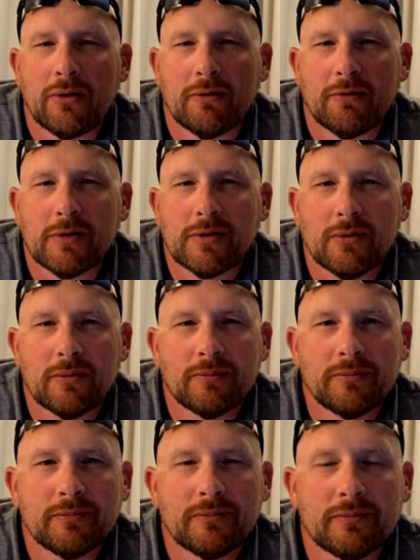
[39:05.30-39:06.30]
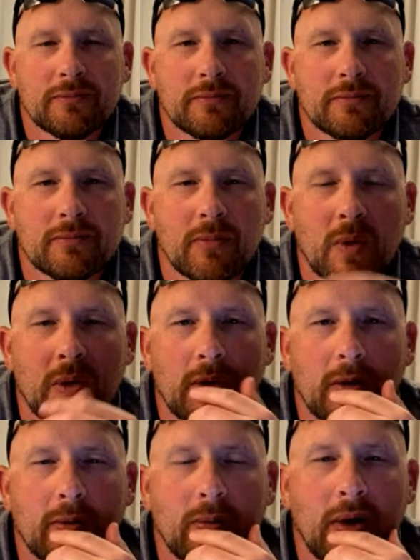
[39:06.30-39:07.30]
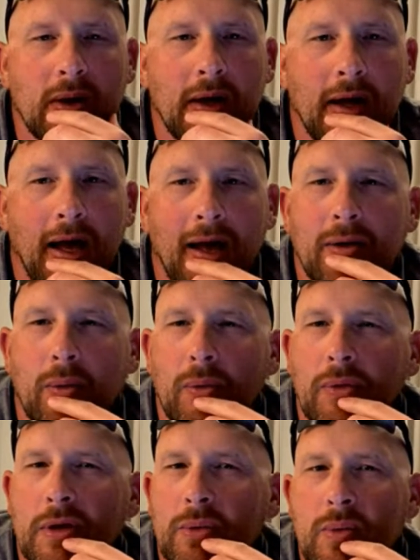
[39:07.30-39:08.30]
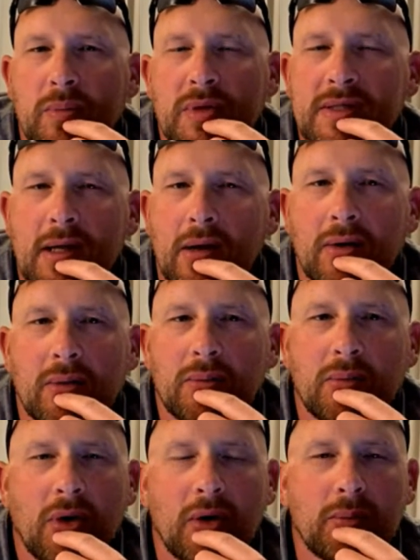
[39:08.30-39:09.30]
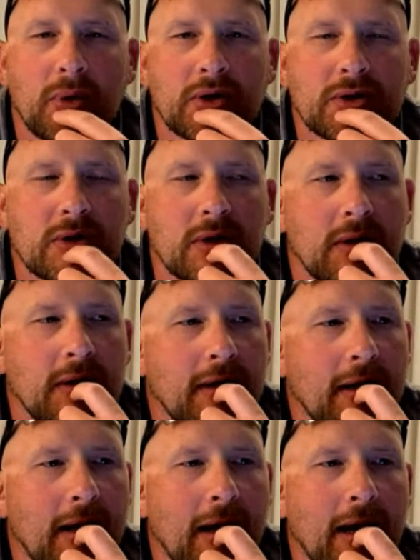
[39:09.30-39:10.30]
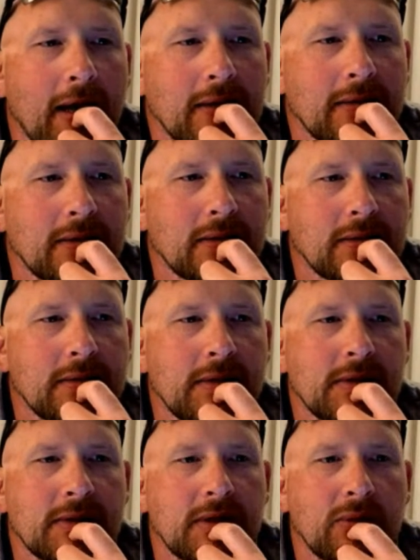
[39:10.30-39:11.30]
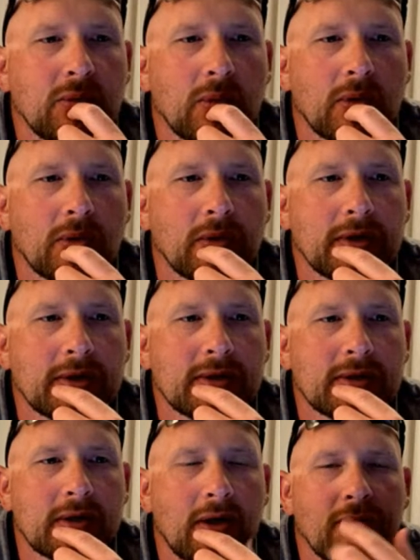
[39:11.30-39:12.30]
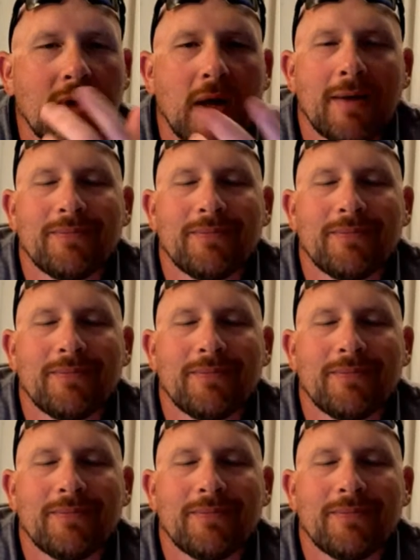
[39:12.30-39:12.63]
Universal. Um, I don't think we missed out on much at Disney World itself,